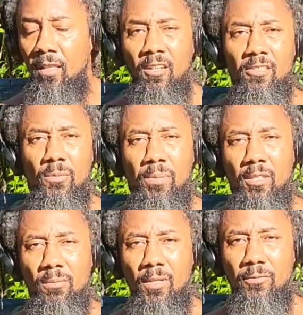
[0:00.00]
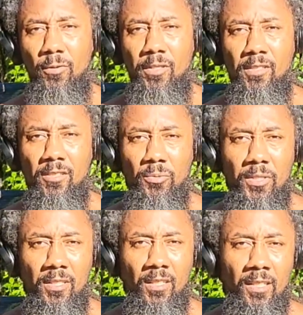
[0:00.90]
I lost a bit of my voice this
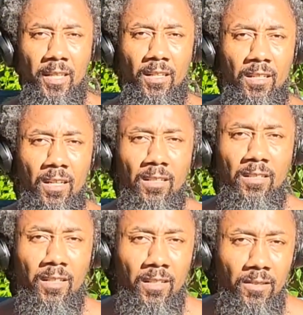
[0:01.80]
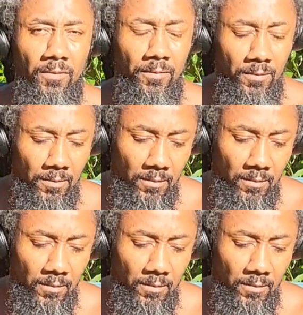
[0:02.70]
weekend at the conclave,